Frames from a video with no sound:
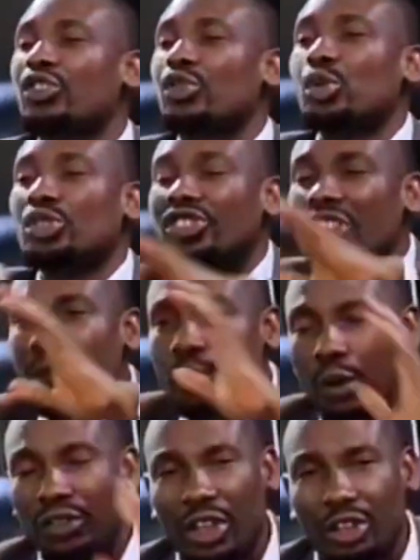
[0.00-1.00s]
to
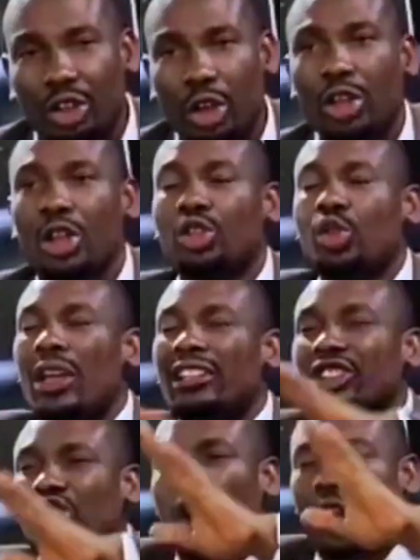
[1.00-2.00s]
enjoy the demised
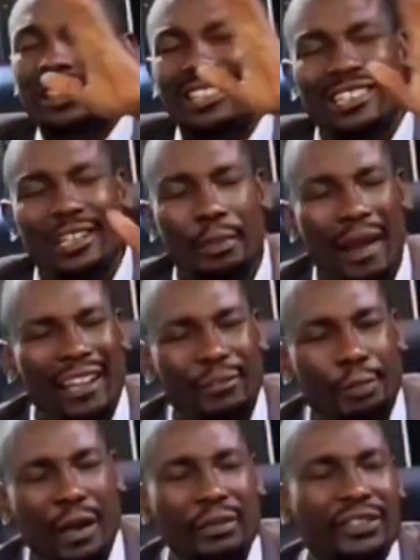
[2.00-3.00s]
premises without the
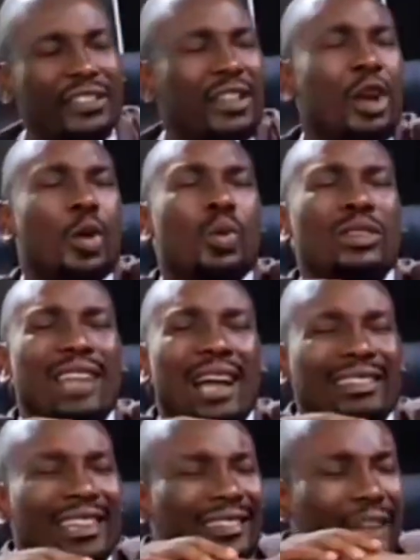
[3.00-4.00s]
interference of the
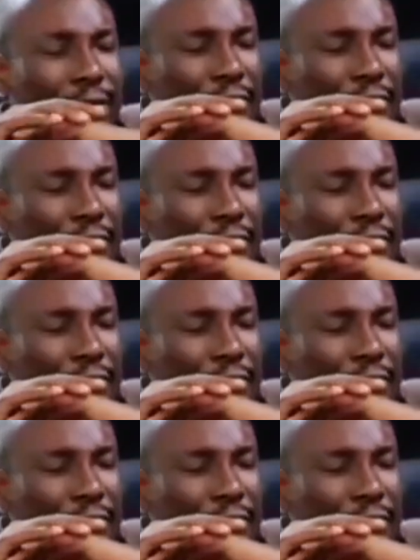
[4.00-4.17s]
landlord.